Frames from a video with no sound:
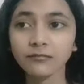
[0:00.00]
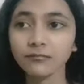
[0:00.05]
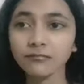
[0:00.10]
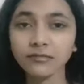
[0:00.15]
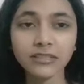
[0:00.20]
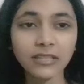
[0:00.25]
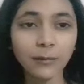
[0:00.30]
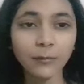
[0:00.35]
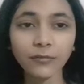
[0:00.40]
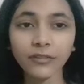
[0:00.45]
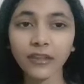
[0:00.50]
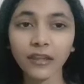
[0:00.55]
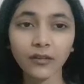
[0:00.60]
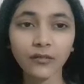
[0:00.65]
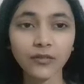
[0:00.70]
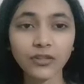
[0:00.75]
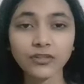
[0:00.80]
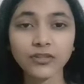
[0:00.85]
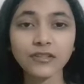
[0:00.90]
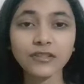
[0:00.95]
something
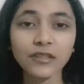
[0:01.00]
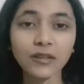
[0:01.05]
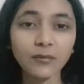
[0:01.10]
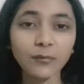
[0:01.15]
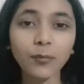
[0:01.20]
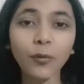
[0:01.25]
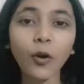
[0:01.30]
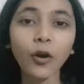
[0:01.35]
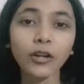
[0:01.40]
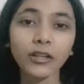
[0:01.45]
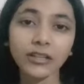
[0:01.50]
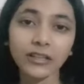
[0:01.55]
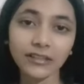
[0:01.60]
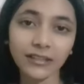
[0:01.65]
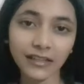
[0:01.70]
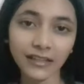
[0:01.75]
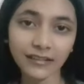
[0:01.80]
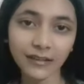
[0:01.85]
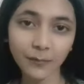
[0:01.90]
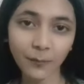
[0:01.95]
which is important
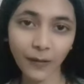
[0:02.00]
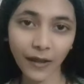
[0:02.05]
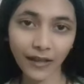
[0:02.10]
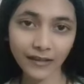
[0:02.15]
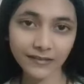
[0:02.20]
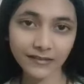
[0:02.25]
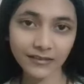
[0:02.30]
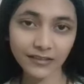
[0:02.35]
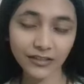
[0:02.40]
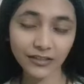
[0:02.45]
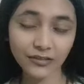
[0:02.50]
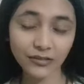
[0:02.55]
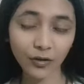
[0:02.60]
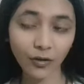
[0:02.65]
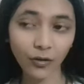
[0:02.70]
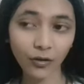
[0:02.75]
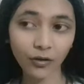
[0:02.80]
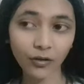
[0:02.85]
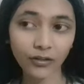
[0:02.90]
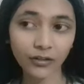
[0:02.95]
in the passage
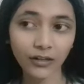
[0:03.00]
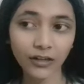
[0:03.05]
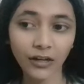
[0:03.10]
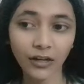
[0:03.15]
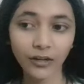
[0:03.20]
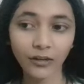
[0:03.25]
or